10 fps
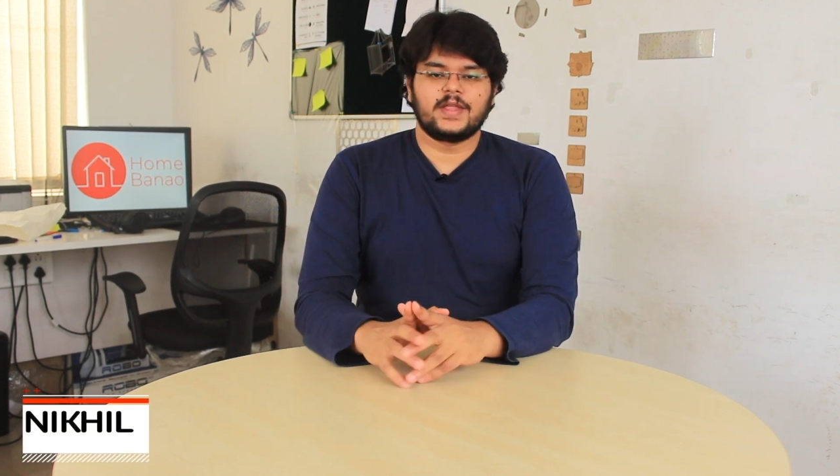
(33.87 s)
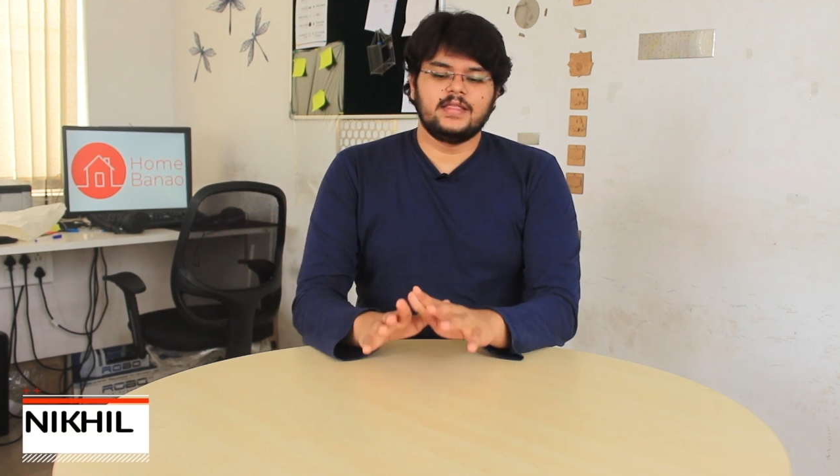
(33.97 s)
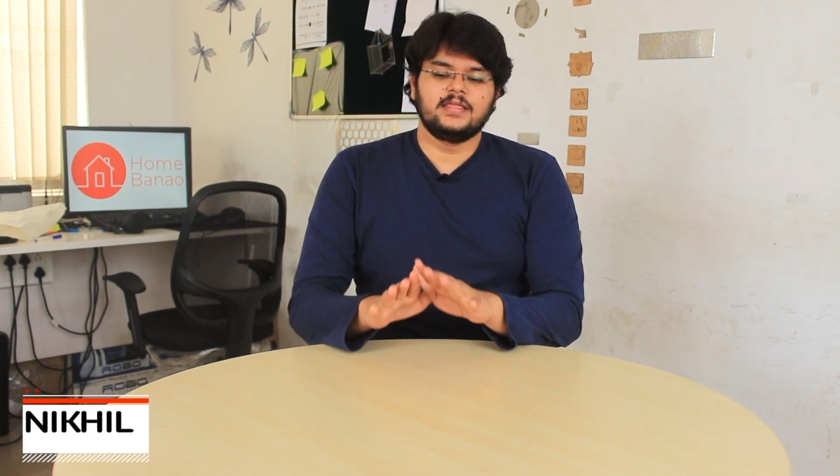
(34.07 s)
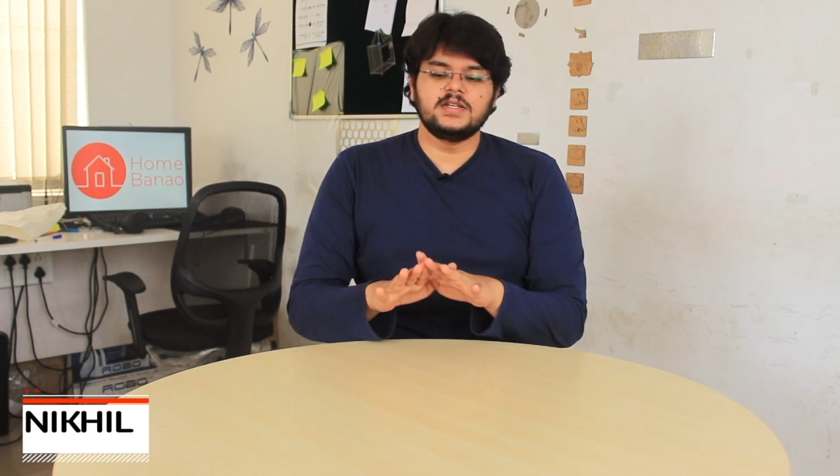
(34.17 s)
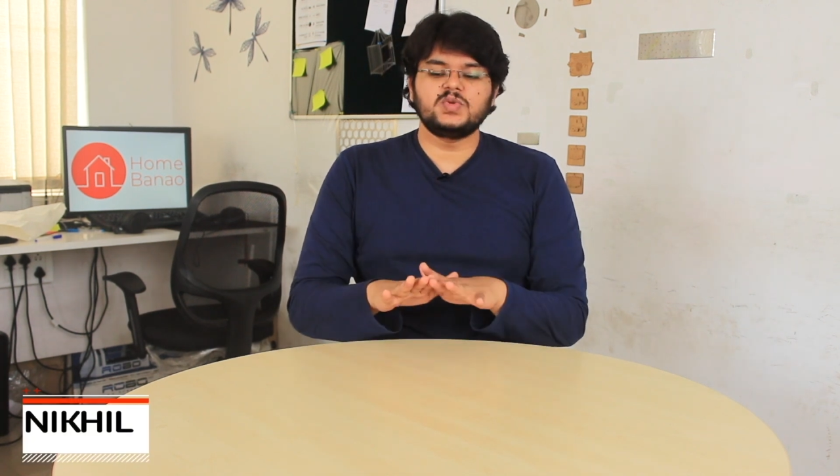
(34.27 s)

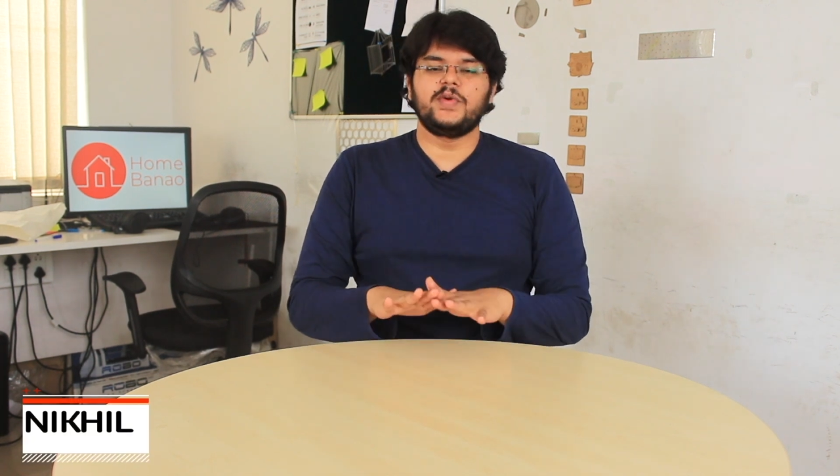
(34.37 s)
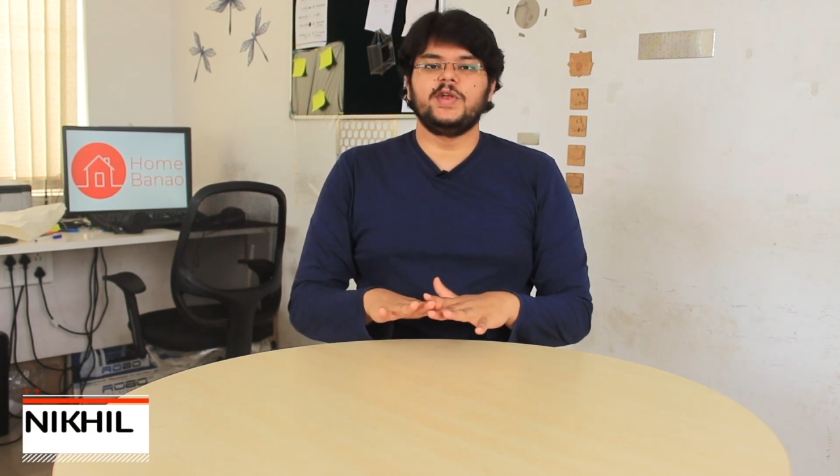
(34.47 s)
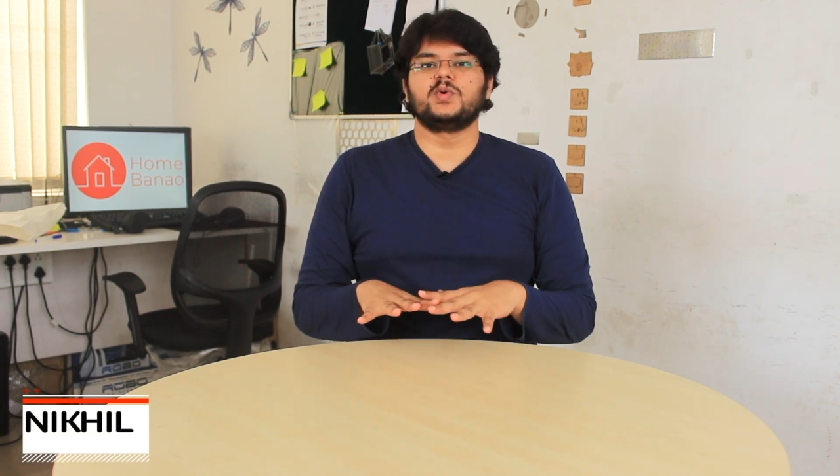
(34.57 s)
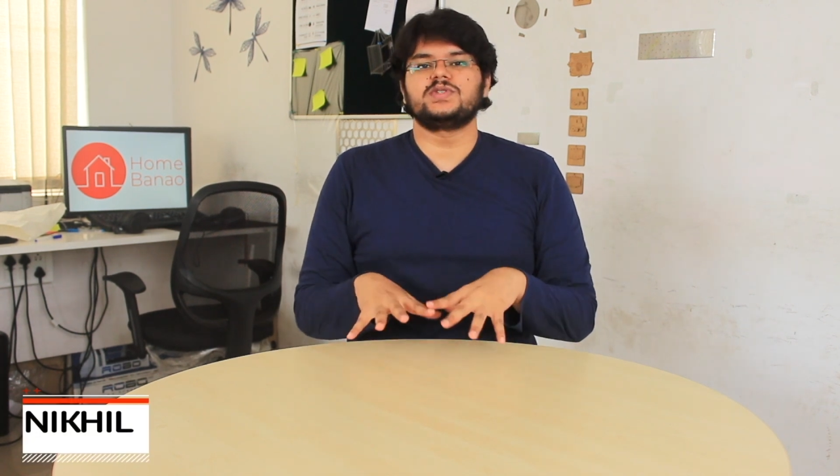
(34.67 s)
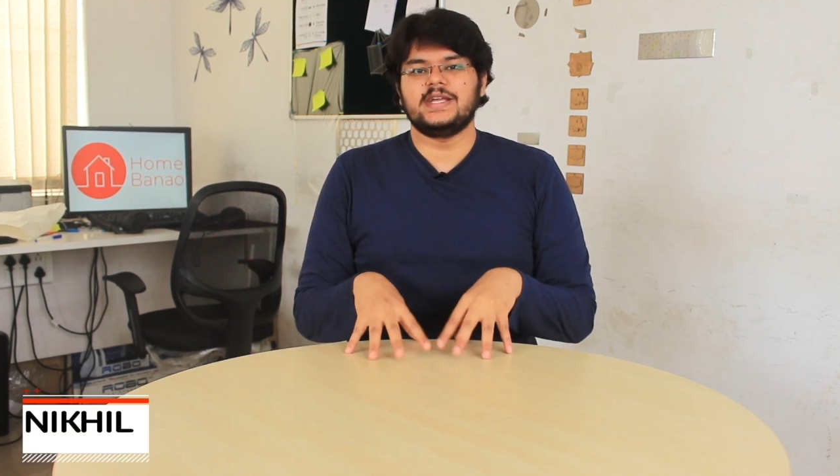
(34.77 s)
In this
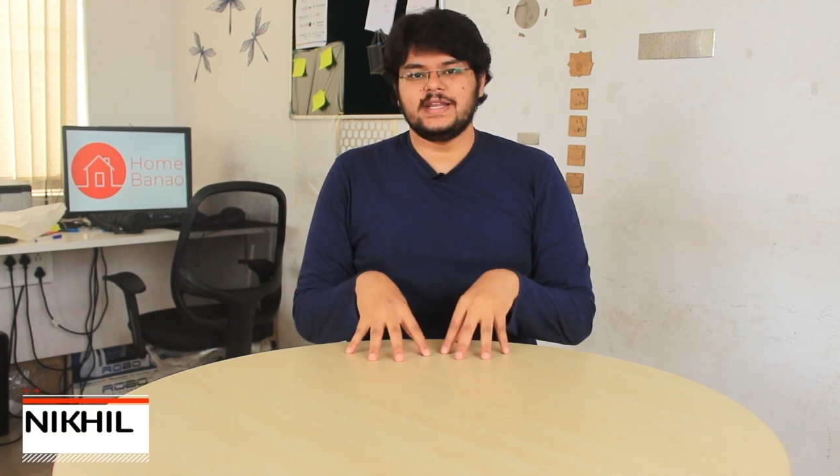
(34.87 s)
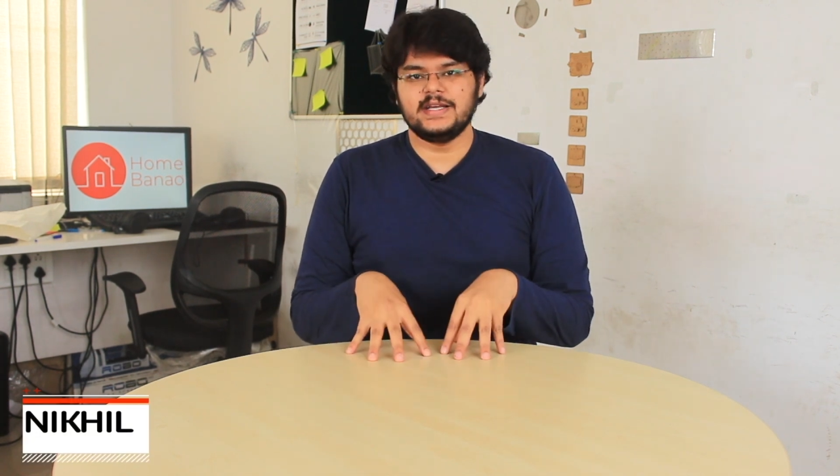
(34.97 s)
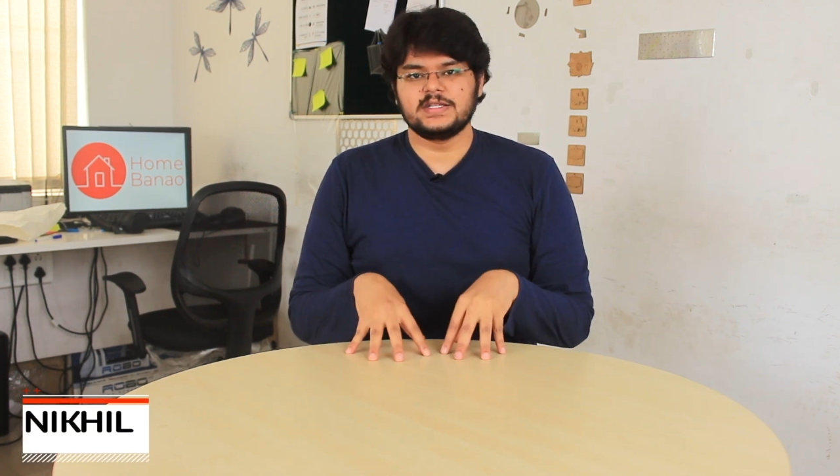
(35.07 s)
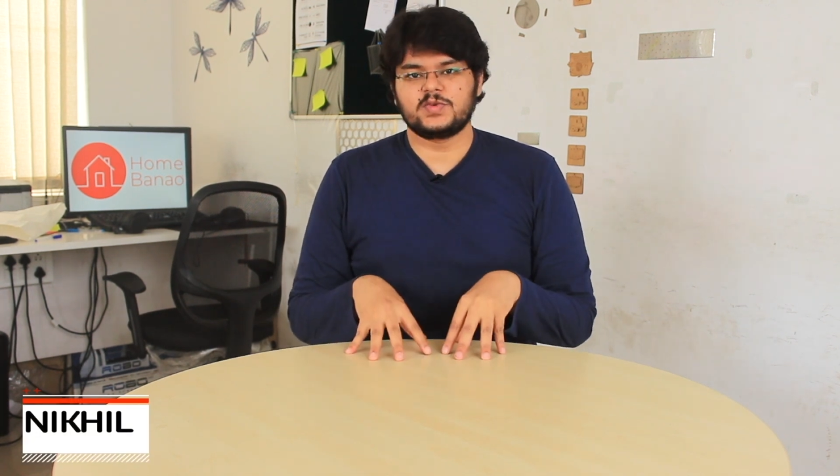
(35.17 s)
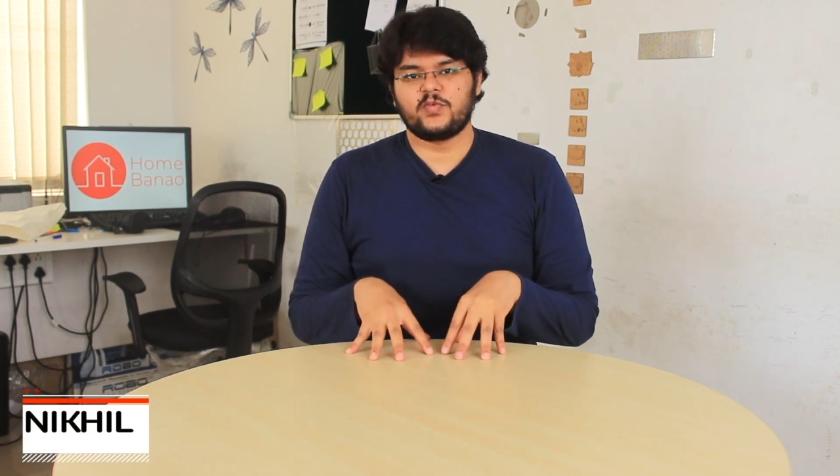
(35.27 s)
video
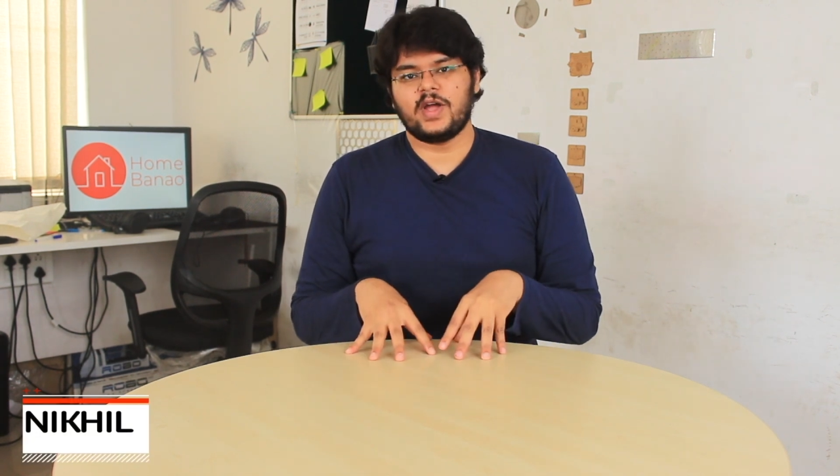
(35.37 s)
series,